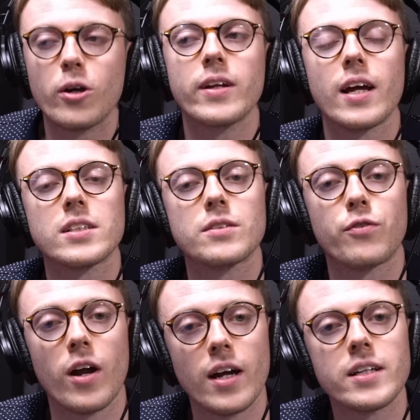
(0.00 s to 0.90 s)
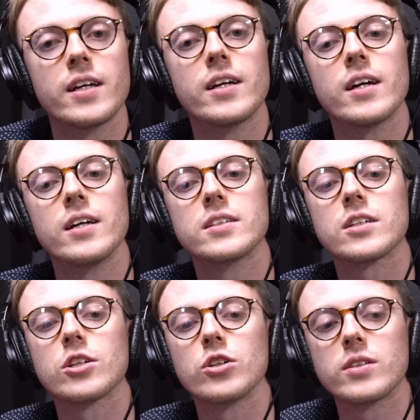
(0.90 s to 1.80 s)
Yes, Friday is a
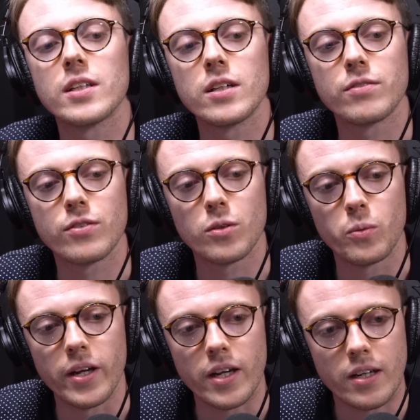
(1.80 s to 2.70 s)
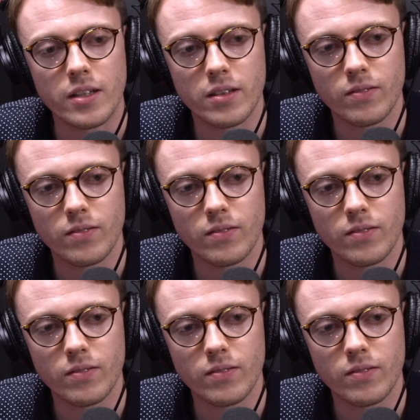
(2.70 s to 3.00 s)
good day of the week.